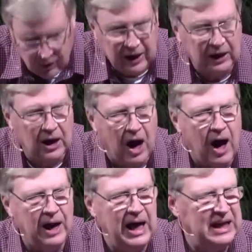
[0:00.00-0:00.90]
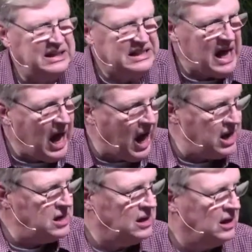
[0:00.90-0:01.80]
that God had
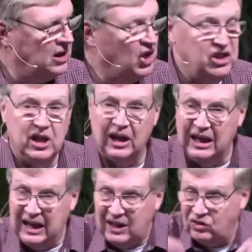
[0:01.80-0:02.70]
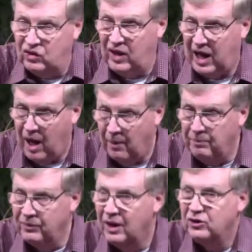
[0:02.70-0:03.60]
done to get them
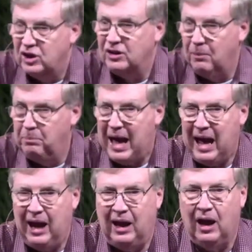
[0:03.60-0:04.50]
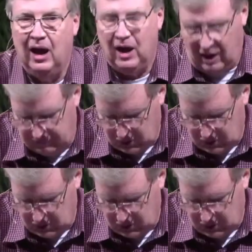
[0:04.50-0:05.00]
to the bank of the